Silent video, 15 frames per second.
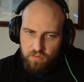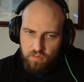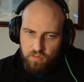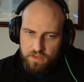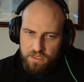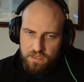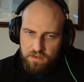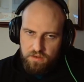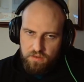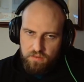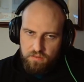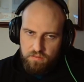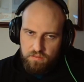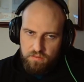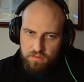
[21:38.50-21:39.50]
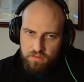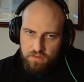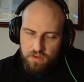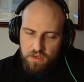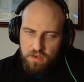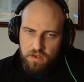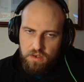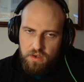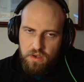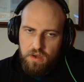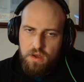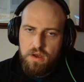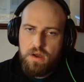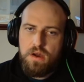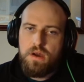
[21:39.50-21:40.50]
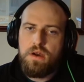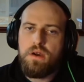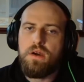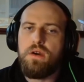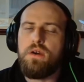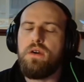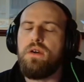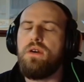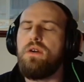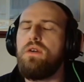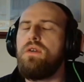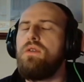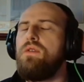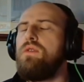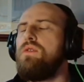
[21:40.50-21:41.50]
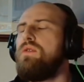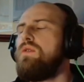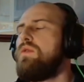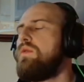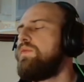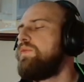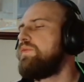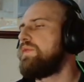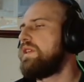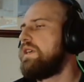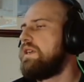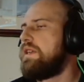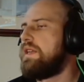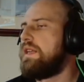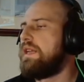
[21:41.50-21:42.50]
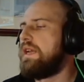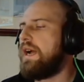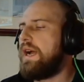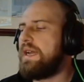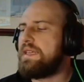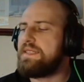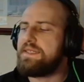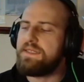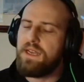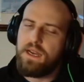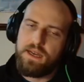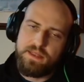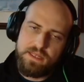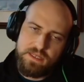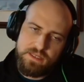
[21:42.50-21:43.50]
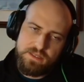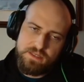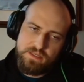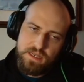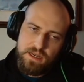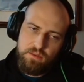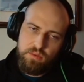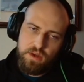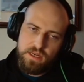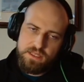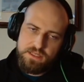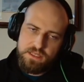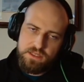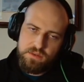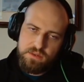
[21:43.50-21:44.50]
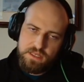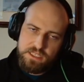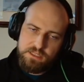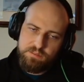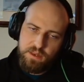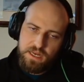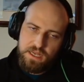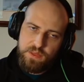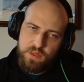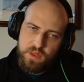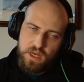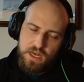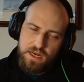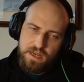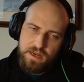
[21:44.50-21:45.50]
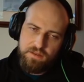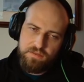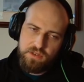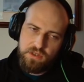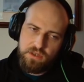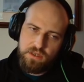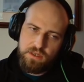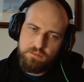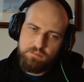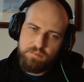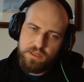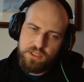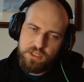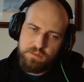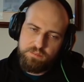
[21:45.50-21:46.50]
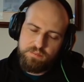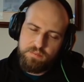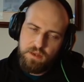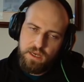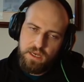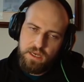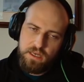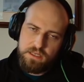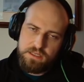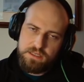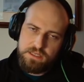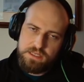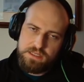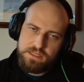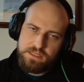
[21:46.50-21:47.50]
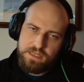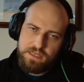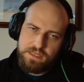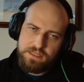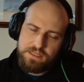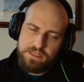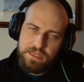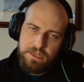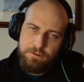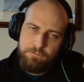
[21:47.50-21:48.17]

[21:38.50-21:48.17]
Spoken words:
Wow. Oh, I saw this. I wanted to do this, but I thought after bishop d6,